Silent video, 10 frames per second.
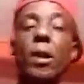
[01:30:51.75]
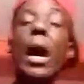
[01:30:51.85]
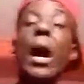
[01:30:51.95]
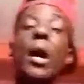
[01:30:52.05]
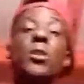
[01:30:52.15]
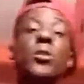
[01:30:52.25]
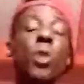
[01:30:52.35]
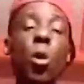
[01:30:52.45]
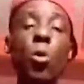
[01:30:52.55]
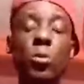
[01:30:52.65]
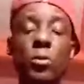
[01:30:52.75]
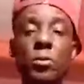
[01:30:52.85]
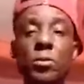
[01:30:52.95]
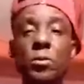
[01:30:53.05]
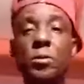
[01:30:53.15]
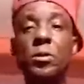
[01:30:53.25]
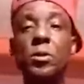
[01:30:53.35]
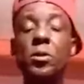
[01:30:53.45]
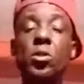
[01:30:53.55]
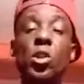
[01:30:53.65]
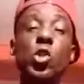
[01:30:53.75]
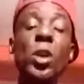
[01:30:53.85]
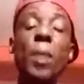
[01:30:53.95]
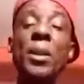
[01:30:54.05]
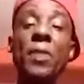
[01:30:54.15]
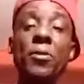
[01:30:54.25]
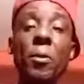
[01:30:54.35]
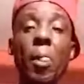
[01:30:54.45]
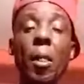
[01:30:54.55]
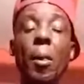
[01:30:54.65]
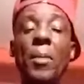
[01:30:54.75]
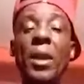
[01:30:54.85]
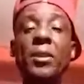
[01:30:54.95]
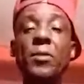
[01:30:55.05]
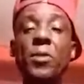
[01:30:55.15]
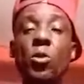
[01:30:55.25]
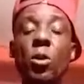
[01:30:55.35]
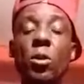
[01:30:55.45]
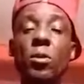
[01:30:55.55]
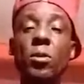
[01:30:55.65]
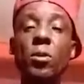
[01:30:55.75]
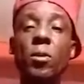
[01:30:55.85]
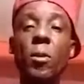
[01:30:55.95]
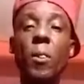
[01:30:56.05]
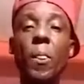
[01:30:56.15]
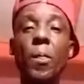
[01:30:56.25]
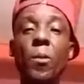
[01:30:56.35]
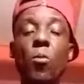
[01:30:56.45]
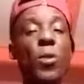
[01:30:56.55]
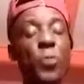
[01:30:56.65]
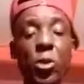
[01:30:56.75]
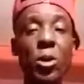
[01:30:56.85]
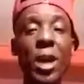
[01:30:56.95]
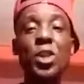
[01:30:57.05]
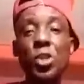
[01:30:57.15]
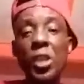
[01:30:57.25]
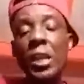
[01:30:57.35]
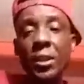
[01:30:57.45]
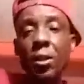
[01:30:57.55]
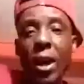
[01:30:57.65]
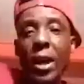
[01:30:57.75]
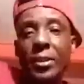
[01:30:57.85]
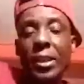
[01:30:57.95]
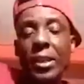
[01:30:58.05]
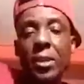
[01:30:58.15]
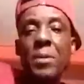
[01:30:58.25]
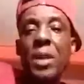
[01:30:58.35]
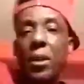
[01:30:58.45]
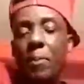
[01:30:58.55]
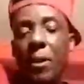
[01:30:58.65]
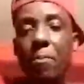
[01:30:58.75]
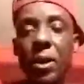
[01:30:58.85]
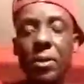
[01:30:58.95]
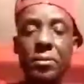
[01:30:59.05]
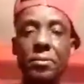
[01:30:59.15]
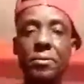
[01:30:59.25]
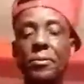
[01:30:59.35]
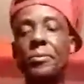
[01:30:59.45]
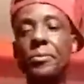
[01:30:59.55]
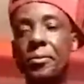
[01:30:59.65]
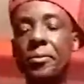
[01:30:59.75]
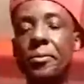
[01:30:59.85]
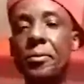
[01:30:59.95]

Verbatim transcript: Uh, no. Mm-hmm. That's true that my name, me not even know what we do, because she, the royalty lady, me that depend on. Mm-hmm.